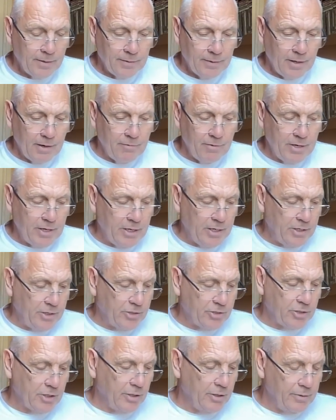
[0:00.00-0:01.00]
There
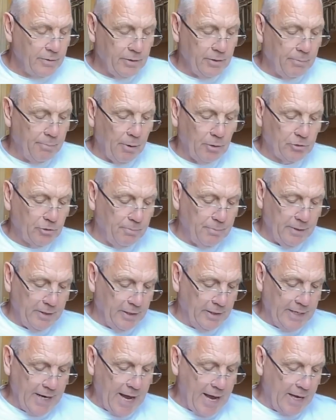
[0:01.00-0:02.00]
is the bottom of
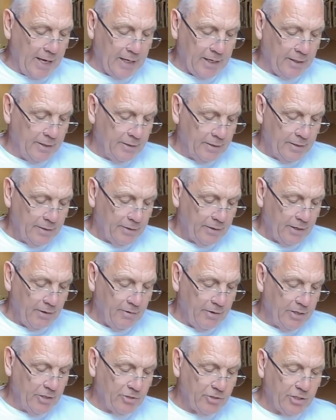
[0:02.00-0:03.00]
the deck.
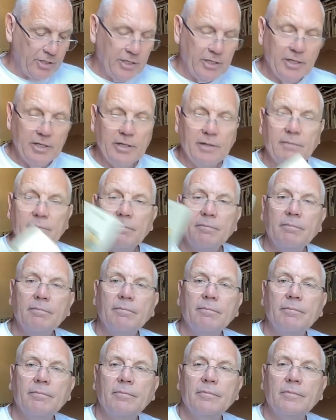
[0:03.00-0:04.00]
There is the
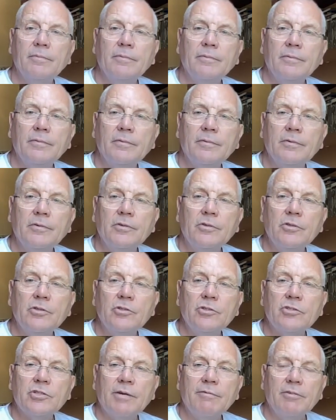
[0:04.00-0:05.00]

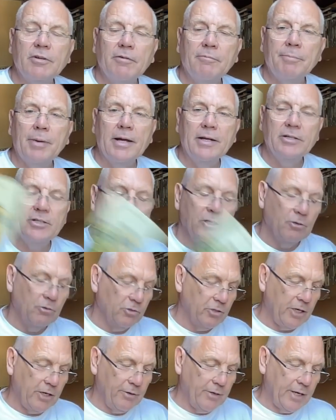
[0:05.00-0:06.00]
Seven of
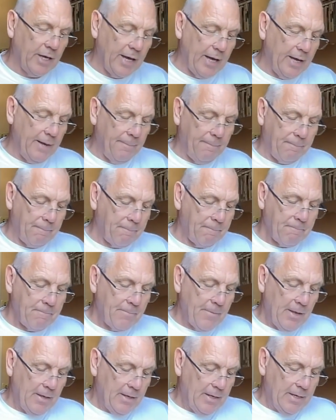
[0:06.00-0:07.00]
Pentacles. Okay.
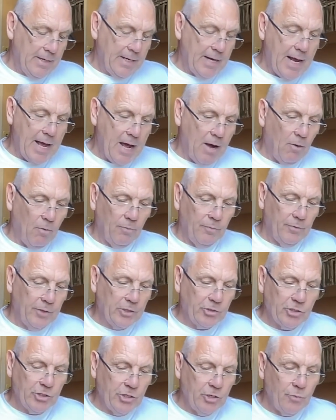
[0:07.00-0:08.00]
Now,
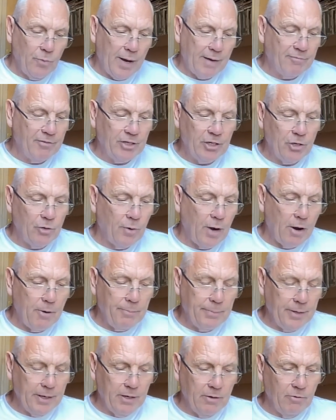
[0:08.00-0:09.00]
there's a new avenue
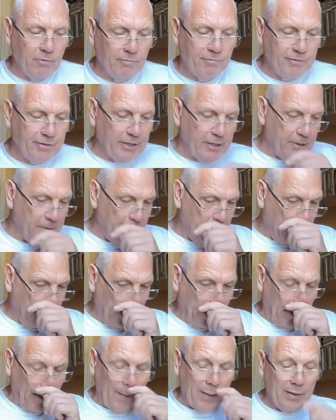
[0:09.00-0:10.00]
opening up for you.
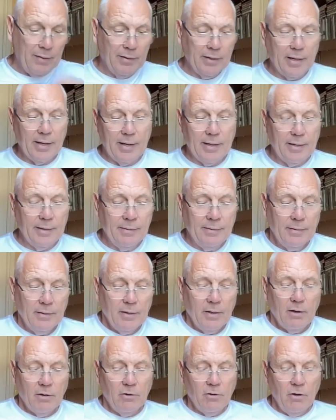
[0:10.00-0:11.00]
Okay.
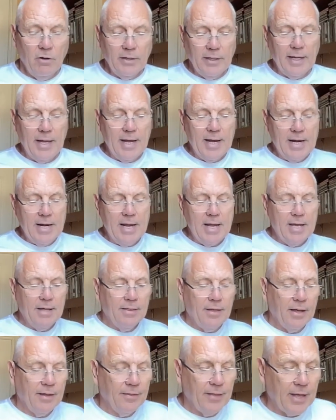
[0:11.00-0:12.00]
I'm kind of getting here
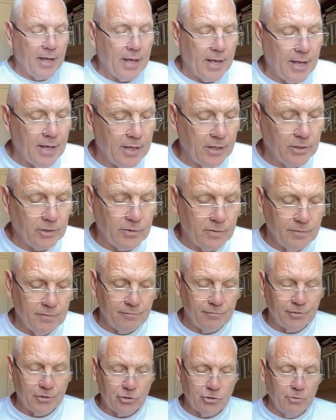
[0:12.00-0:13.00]
that there,
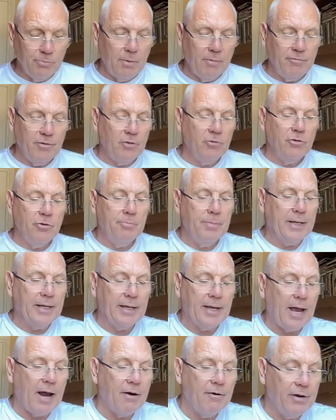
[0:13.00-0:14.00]
for some of you, you've
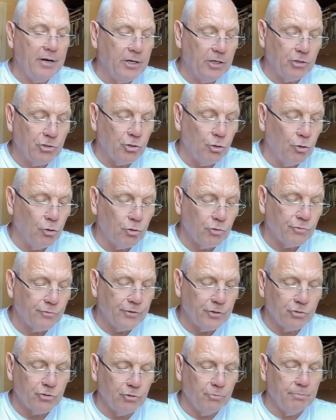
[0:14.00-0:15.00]
been carrying a torch
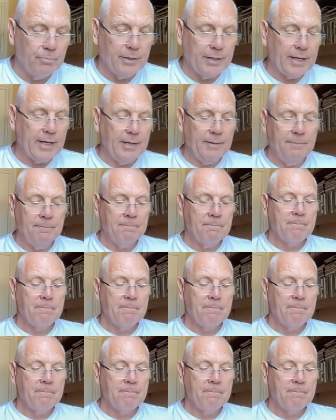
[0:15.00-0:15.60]
for somebody,